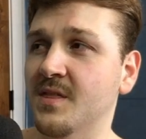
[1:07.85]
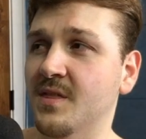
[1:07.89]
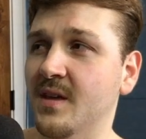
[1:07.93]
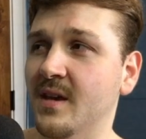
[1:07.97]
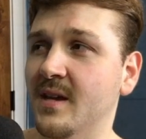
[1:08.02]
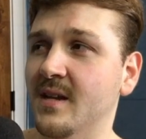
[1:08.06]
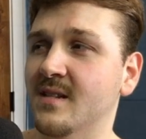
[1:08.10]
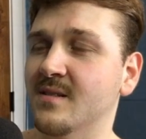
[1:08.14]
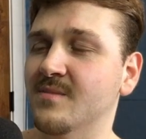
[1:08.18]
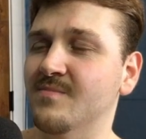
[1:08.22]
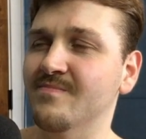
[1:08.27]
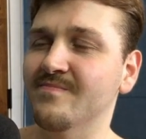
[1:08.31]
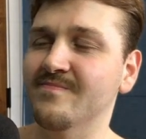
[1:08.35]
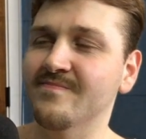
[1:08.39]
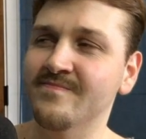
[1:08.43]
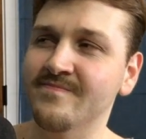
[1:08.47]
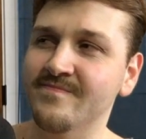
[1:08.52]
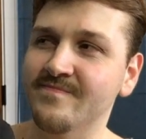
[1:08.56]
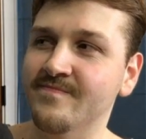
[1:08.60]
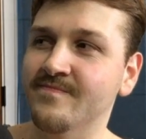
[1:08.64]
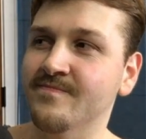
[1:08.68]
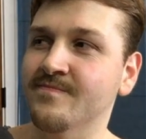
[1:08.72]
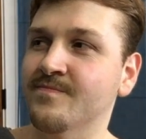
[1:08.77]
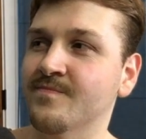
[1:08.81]
I think
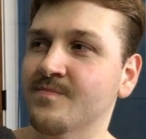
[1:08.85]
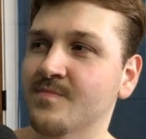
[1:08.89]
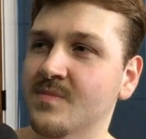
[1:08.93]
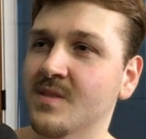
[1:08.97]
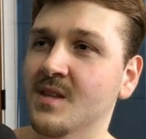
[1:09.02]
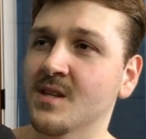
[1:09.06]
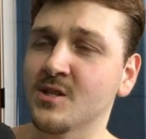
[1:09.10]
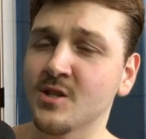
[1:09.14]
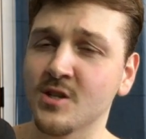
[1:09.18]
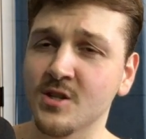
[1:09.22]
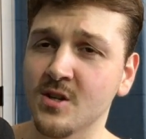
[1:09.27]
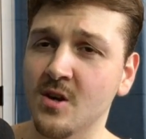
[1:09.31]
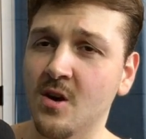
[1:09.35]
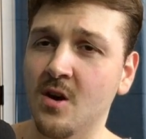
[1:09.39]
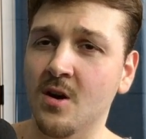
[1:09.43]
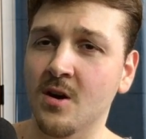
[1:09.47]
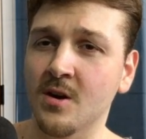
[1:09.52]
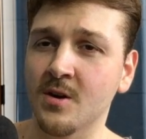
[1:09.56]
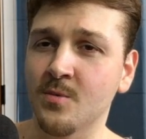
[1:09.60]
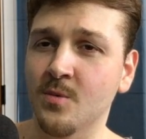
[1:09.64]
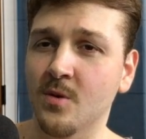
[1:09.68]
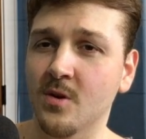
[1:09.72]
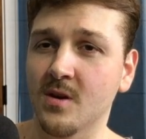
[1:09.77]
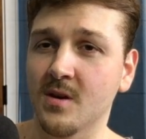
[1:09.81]
this is a
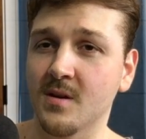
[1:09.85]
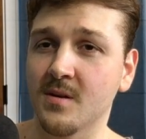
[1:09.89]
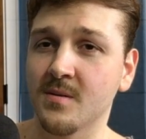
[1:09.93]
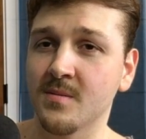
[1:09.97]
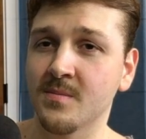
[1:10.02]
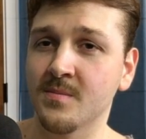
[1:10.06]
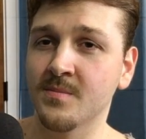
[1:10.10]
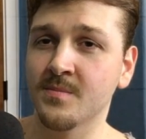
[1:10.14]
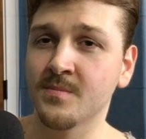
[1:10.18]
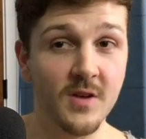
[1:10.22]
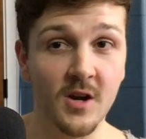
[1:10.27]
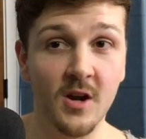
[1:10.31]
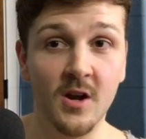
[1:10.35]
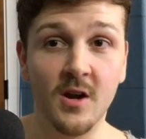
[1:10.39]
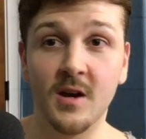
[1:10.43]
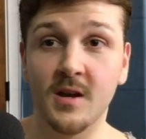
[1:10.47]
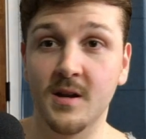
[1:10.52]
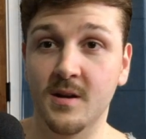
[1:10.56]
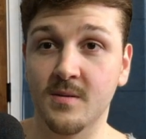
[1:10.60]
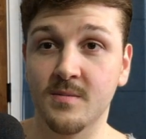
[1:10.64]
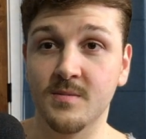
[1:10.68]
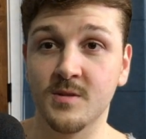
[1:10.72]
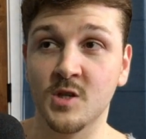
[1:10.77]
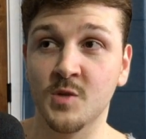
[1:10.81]
hard one. They have a
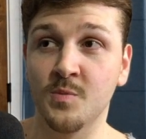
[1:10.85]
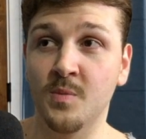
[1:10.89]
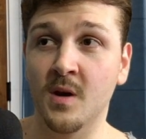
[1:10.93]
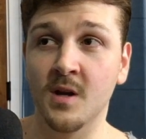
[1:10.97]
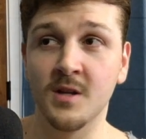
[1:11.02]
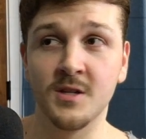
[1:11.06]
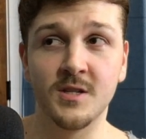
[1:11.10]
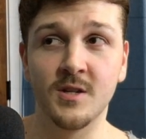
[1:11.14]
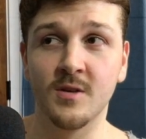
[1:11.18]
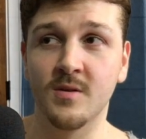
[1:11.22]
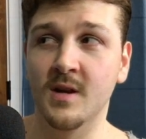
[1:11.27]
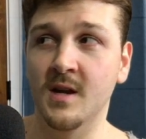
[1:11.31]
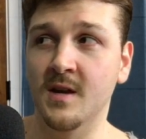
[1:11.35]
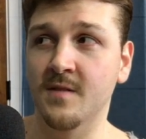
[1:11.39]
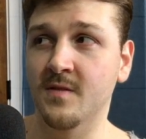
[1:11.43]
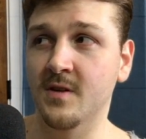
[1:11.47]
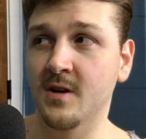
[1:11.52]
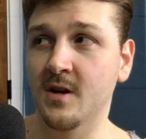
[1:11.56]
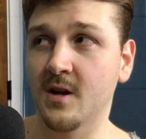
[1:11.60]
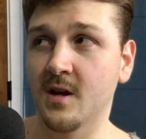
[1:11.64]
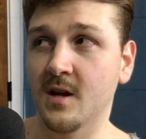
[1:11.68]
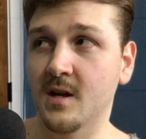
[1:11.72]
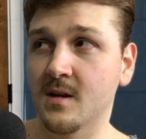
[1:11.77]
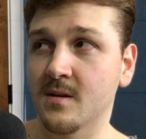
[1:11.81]
gun. Spawns don't
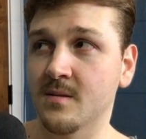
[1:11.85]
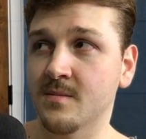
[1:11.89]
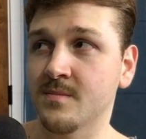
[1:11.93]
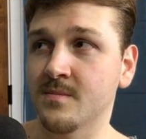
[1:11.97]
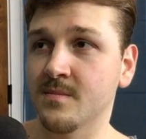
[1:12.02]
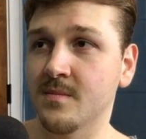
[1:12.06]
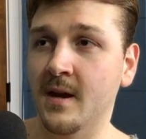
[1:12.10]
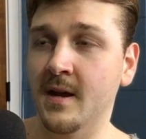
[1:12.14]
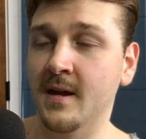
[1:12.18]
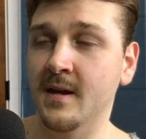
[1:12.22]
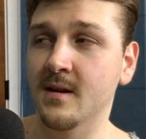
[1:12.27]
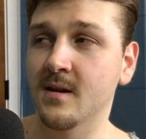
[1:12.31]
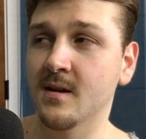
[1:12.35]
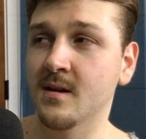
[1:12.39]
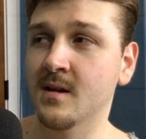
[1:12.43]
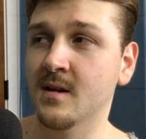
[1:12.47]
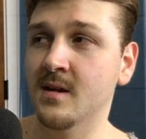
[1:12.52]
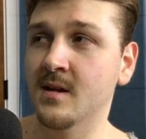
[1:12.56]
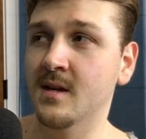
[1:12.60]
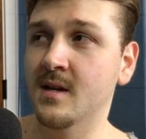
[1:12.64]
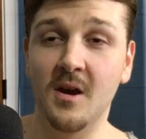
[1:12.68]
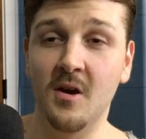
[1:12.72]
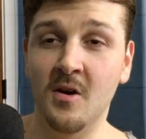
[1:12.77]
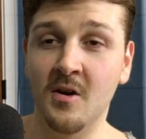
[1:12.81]
have a gun, all right?
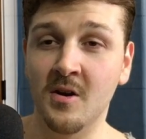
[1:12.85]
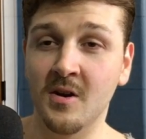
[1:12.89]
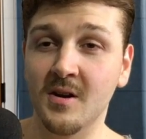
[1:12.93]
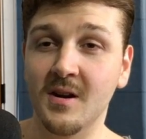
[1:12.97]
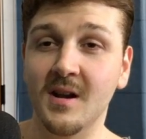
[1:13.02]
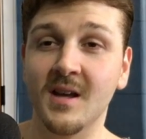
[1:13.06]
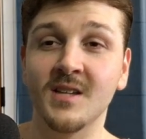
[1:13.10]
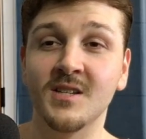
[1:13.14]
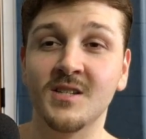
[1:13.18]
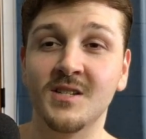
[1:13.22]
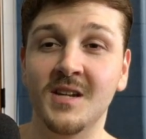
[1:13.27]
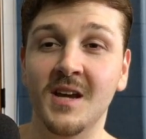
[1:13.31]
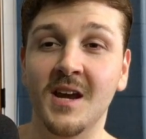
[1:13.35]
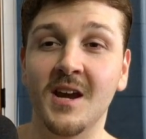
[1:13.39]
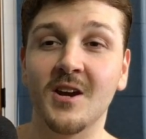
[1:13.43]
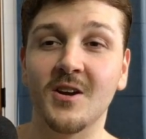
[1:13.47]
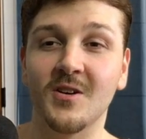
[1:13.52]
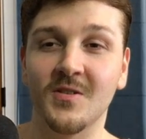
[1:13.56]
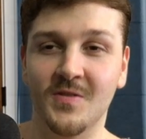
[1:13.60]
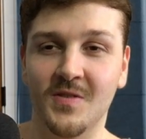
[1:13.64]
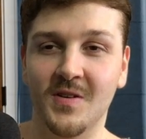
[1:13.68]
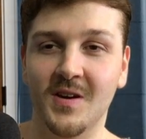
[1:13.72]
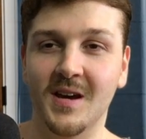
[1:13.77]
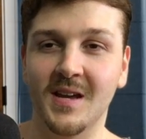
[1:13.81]
But they aren't as
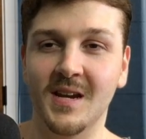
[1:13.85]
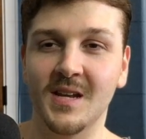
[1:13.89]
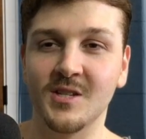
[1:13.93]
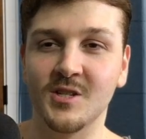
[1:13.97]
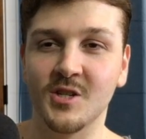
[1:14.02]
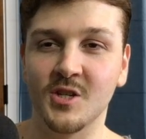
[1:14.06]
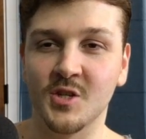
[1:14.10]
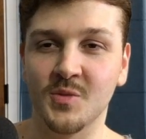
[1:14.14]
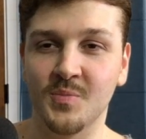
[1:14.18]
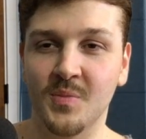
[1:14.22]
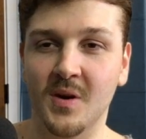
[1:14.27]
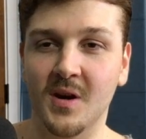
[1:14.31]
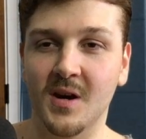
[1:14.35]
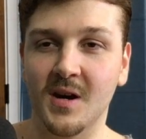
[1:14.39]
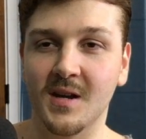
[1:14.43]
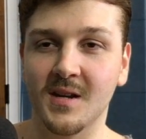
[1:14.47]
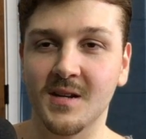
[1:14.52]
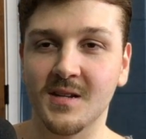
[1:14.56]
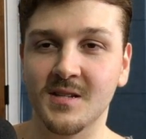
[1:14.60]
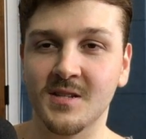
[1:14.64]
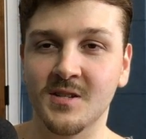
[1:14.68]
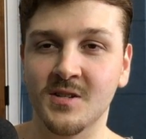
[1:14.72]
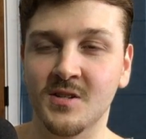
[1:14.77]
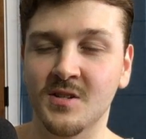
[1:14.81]
terrifying as a
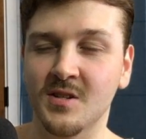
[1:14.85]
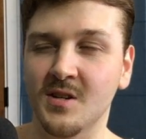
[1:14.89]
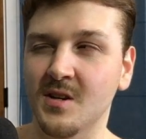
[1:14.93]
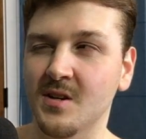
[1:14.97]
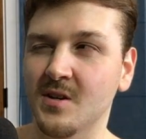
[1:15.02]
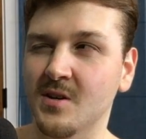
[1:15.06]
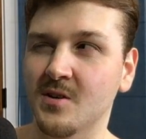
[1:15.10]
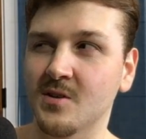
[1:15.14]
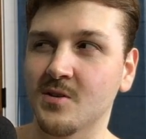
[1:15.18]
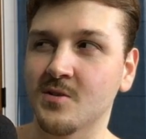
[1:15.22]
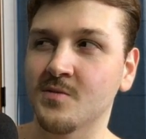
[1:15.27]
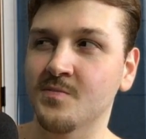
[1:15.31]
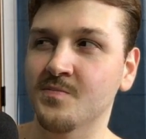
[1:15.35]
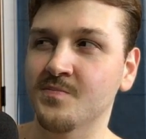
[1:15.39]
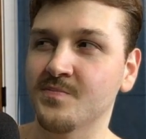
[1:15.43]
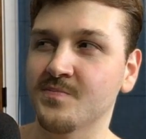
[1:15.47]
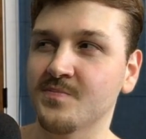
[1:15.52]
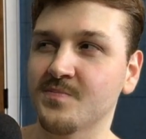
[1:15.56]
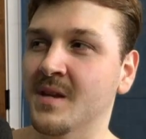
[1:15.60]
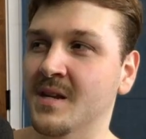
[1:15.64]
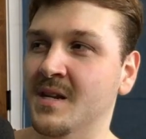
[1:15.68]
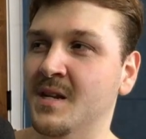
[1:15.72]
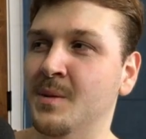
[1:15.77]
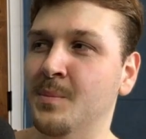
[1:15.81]
Spawn. So
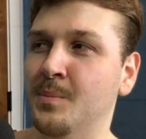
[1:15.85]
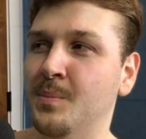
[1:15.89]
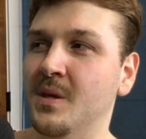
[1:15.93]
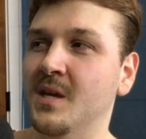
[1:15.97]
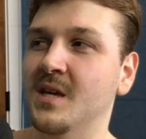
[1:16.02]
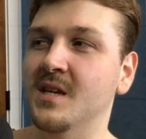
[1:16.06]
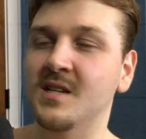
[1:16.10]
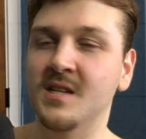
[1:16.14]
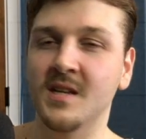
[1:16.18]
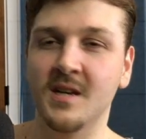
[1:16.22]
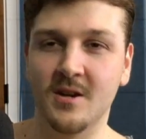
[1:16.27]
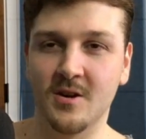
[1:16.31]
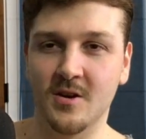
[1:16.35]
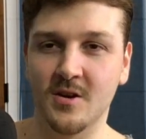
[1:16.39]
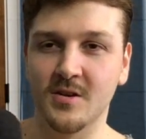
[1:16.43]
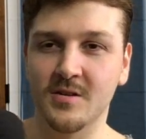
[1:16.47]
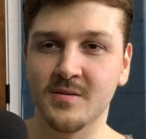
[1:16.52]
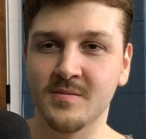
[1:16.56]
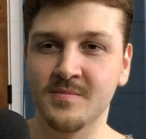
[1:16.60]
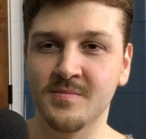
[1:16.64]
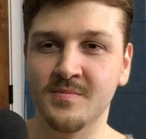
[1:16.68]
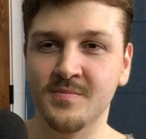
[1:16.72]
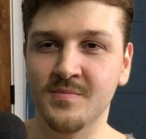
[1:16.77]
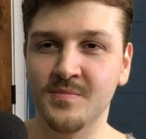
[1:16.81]
I'm thinking B
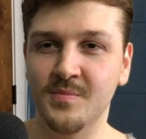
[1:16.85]
tier.